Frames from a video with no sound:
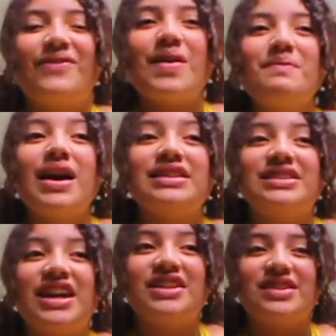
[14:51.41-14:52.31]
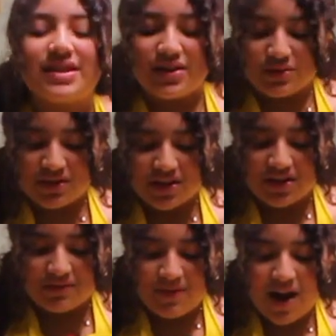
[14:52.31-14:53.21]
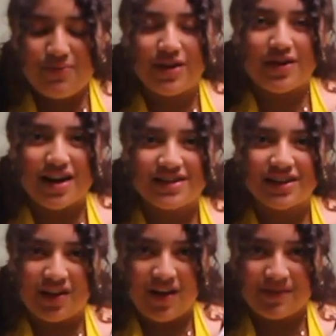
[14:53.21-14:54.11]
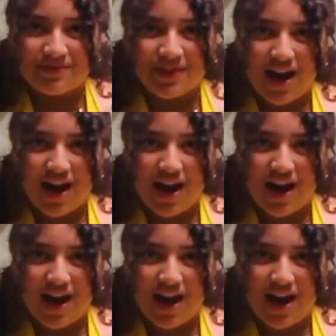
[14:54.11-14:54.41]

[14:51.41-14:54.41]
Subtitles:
From my standards, I was really good. I progressed a lot.